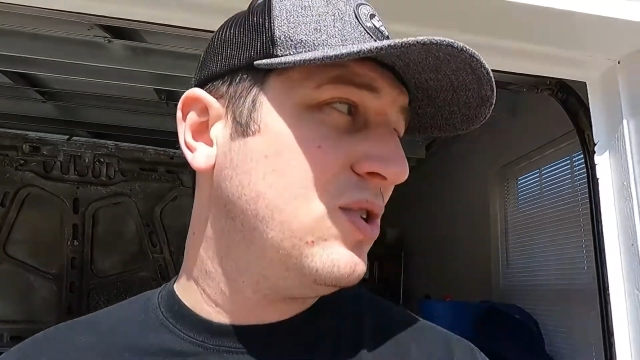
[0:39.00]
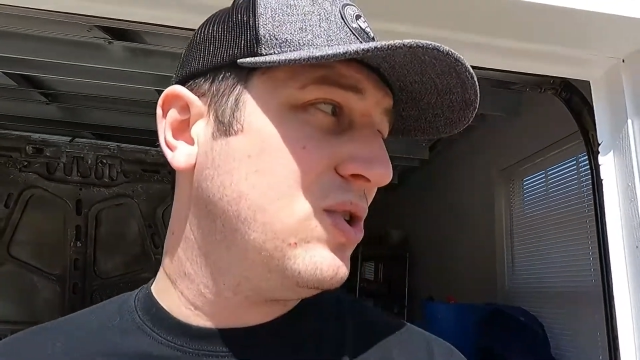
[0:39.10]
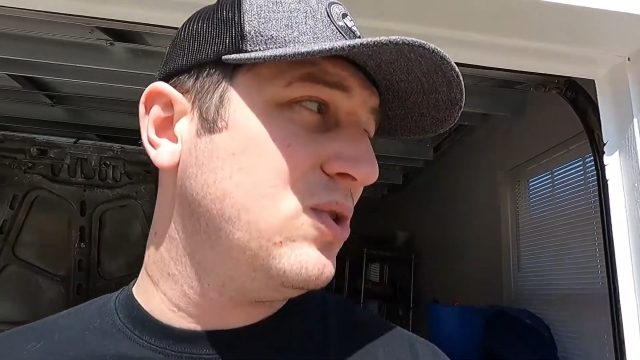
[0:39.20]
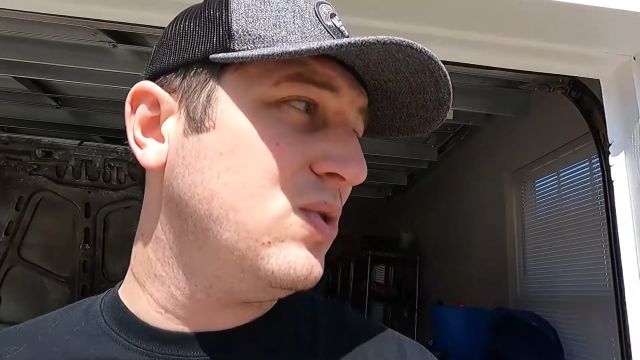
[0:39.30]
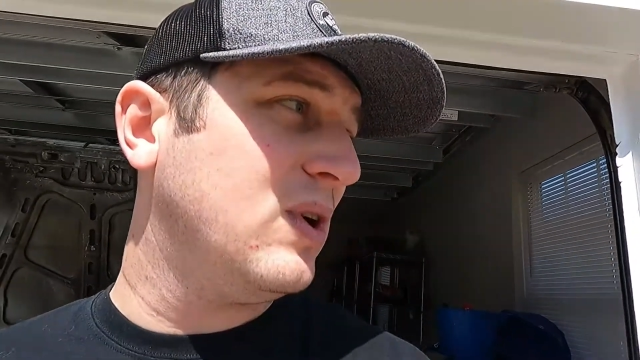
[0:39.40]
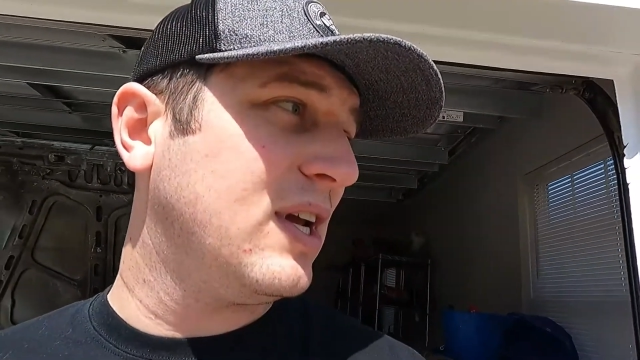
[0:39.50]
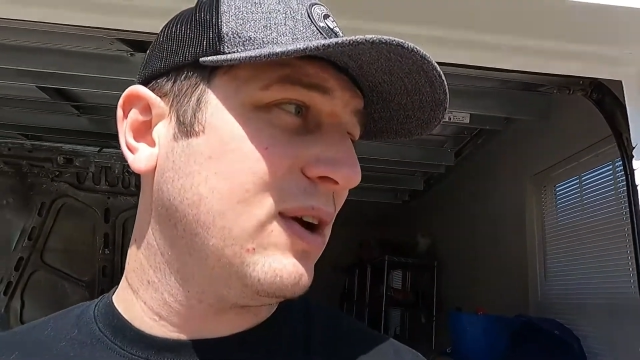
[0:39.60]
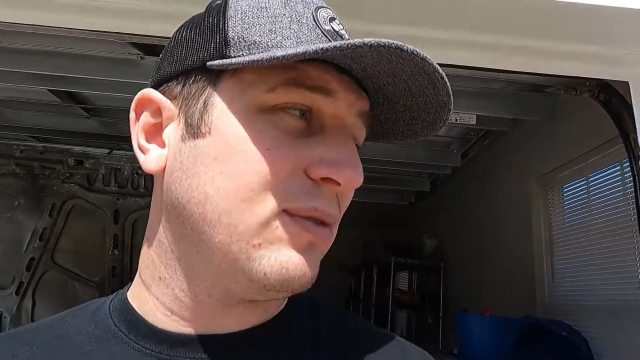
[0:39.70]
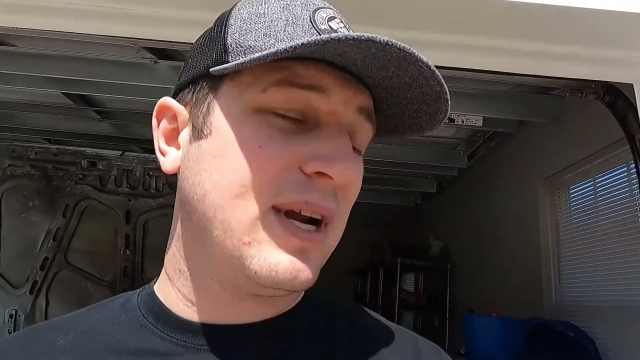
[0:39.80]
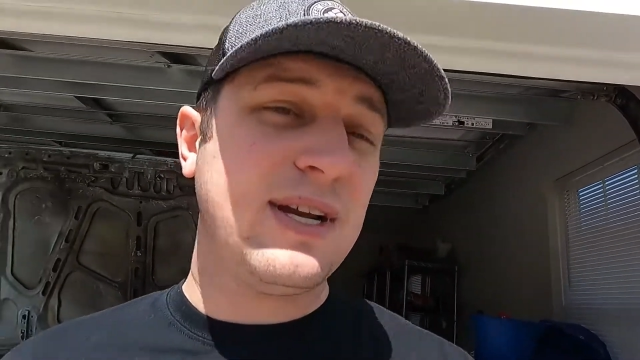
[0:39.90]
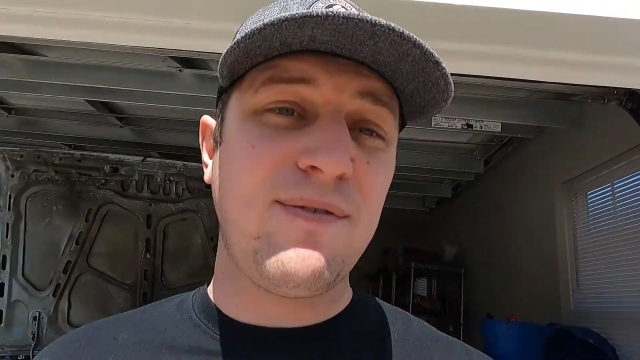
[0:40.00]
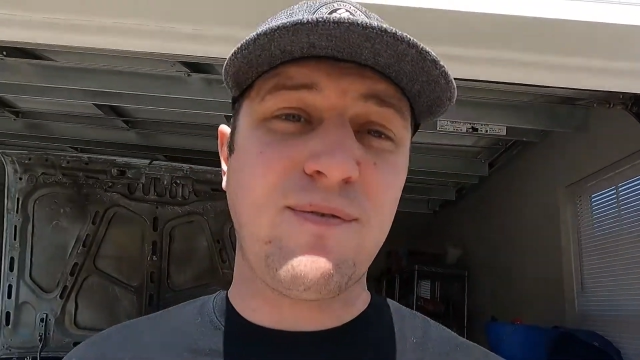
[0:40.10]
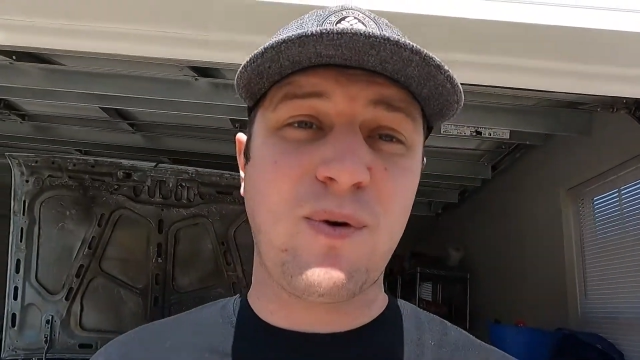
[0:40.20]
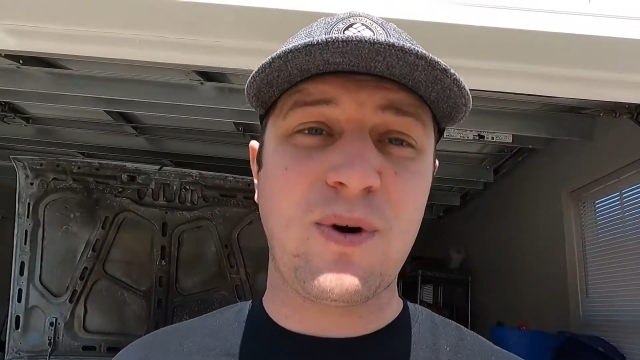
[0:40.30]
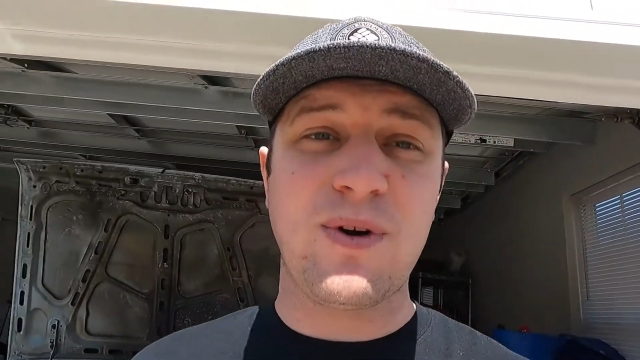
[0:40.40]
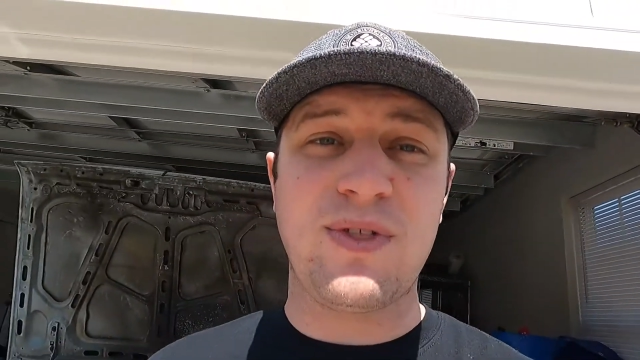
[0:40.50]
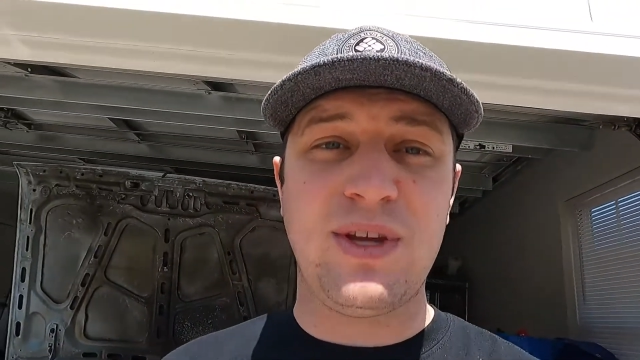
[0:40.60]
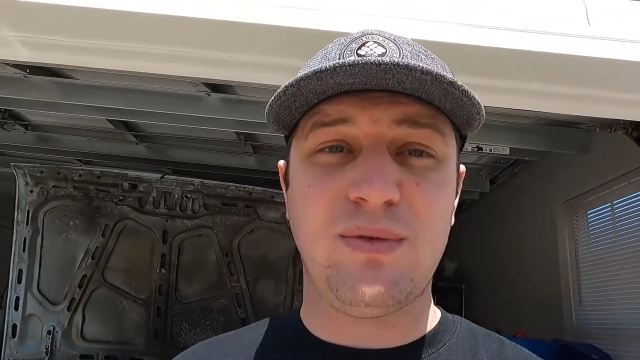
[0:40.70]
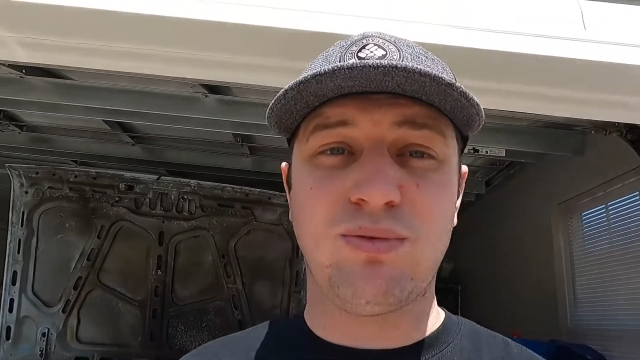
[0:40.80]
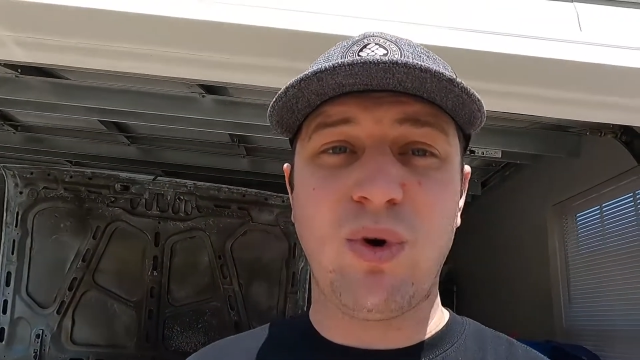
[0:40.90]
to get ready for
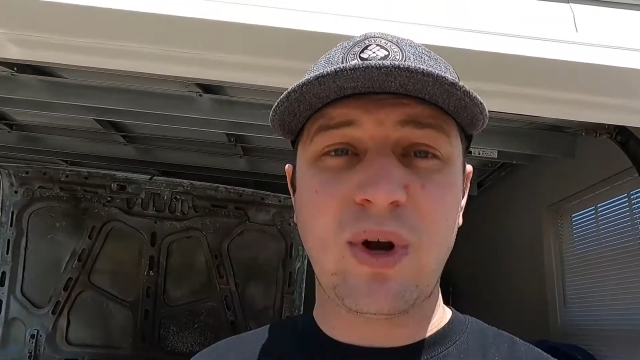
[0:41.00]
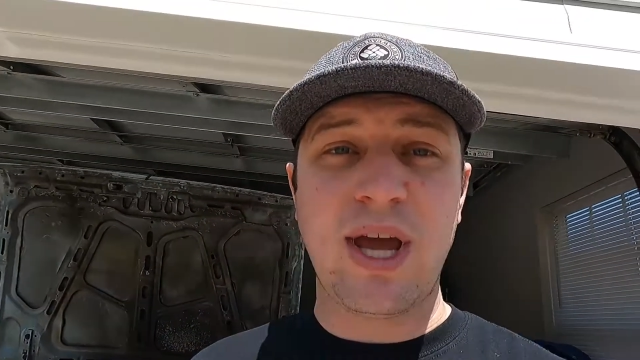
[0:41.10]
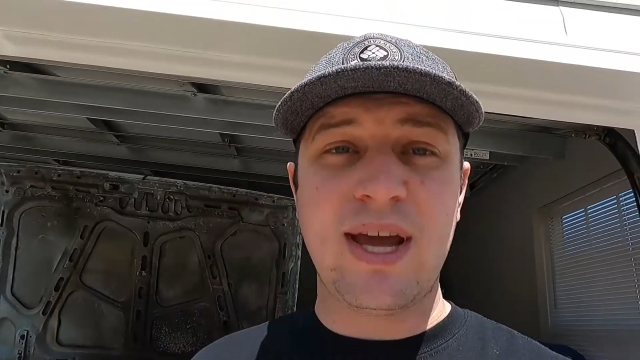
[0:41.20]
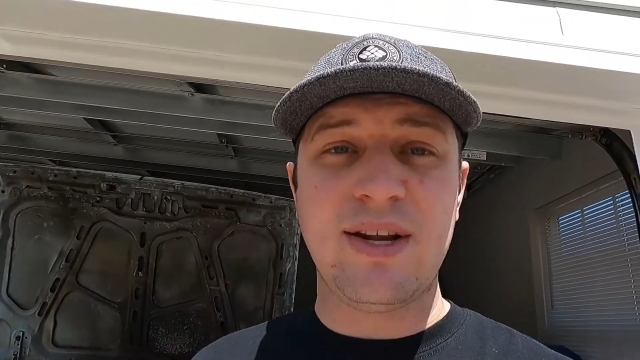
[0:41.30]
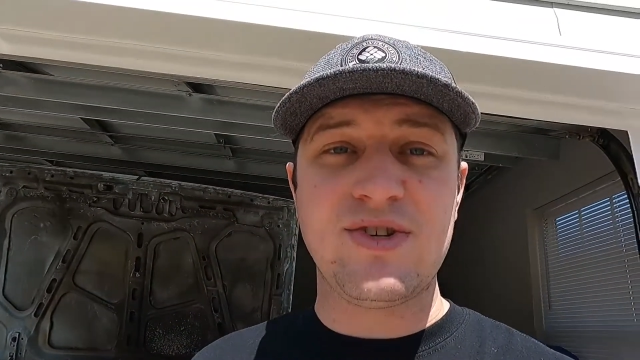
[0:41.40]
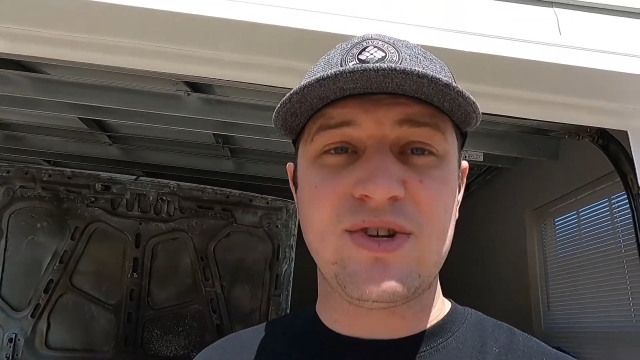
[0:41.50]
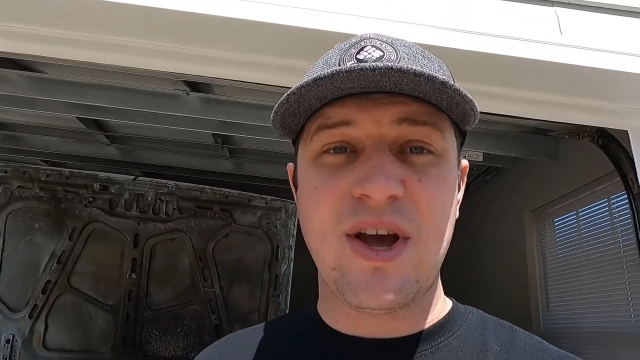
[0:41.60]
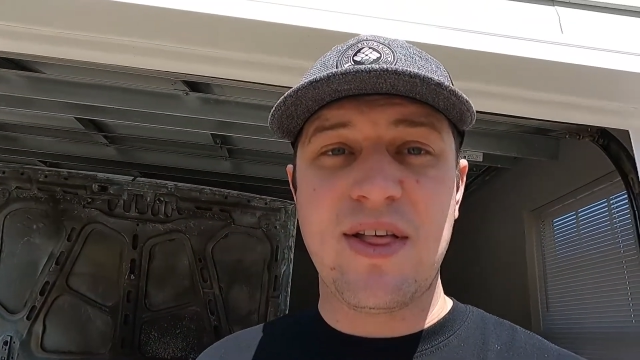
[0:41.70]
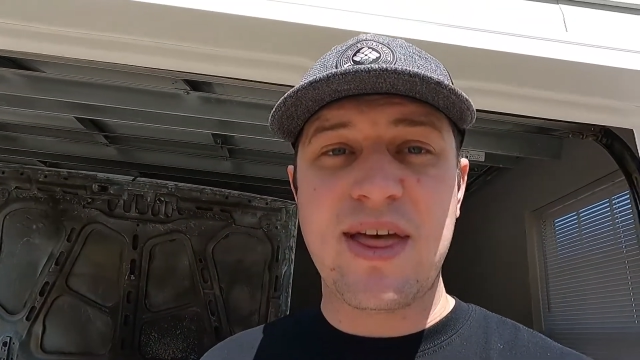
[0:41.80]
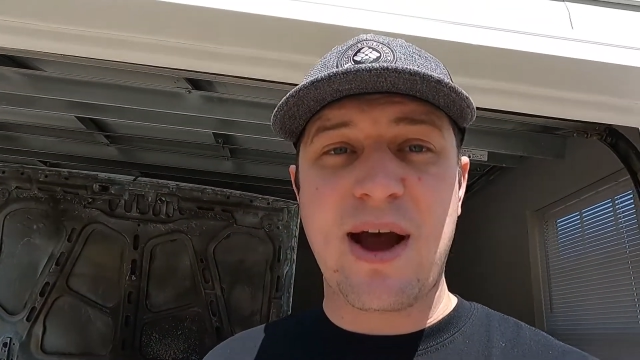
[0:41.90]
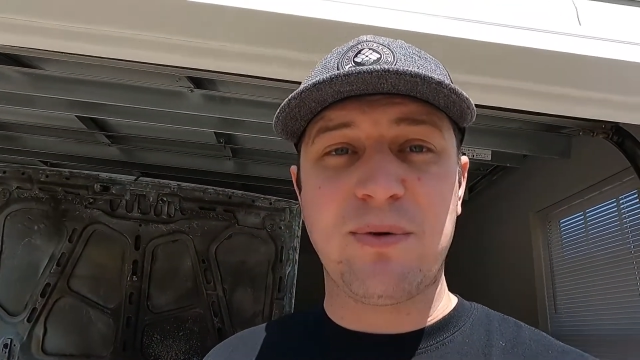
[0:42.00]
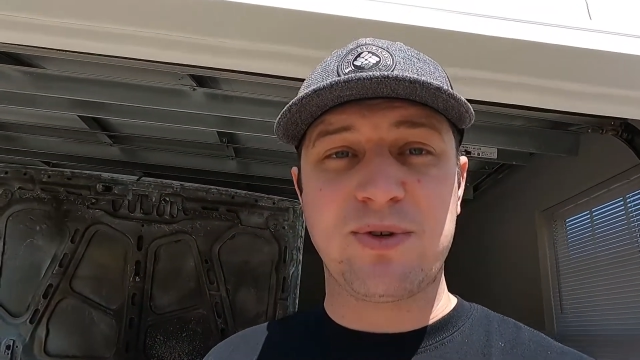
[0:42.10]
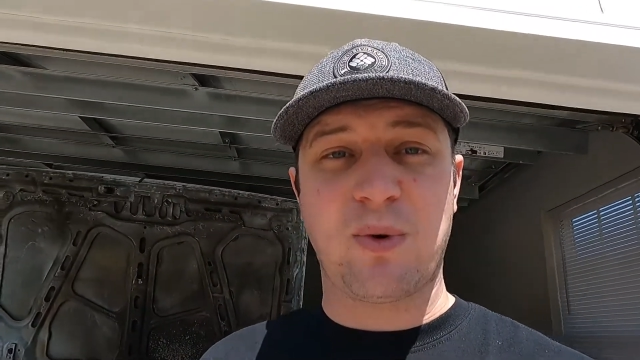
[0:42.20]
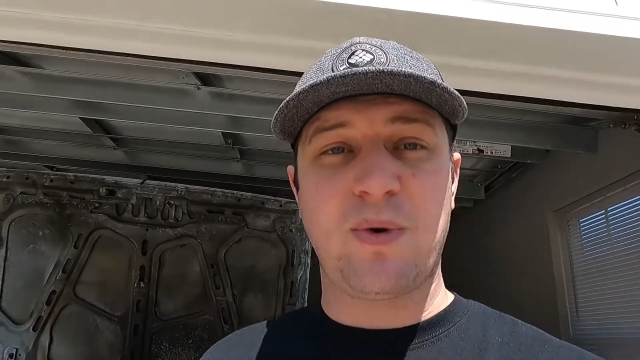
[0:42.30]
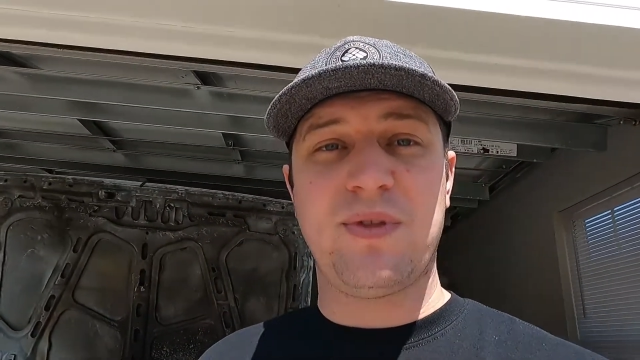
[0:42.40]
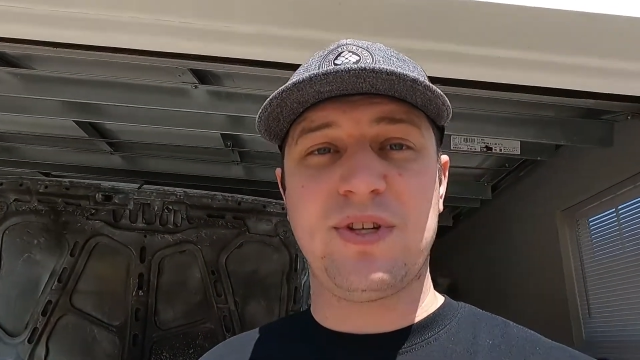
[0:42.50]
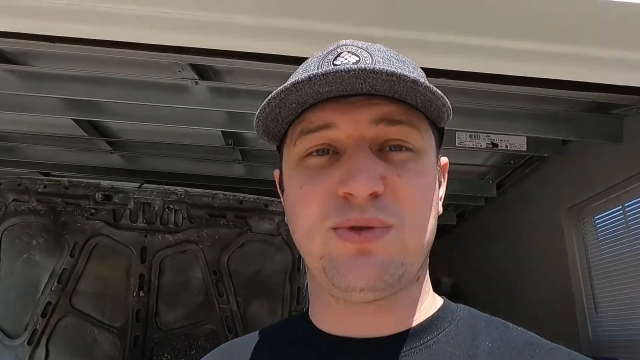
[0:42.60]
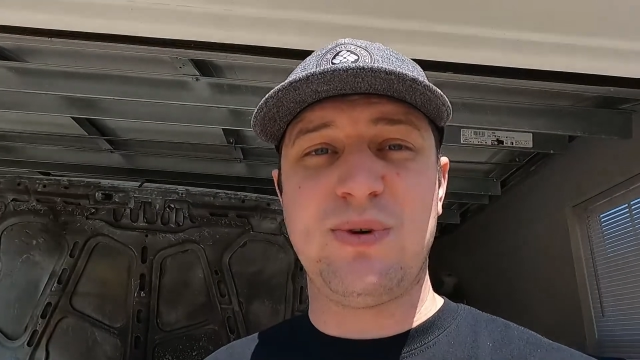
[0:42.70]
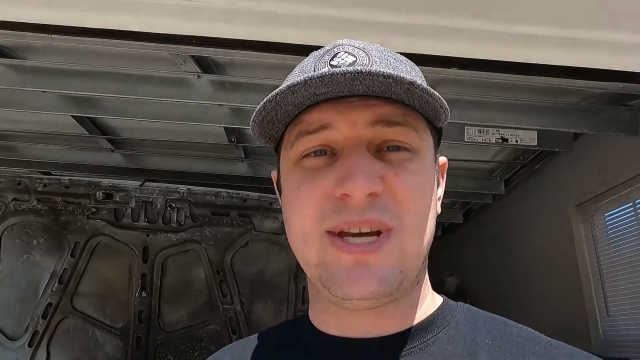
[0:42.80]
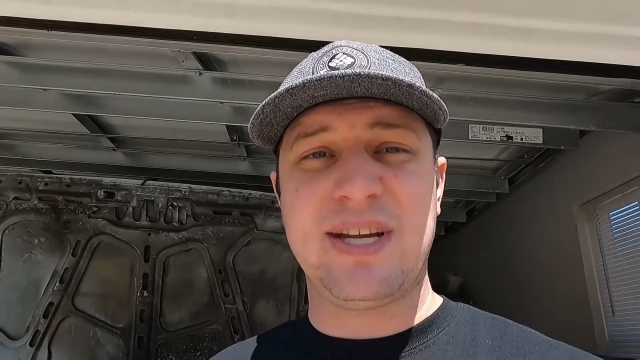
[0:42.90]
the roll cage that was ordered
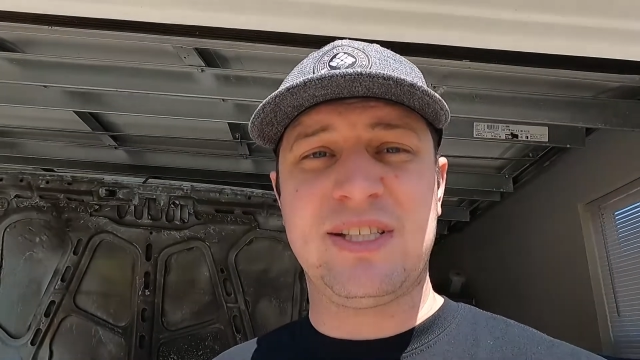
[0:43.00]
this week.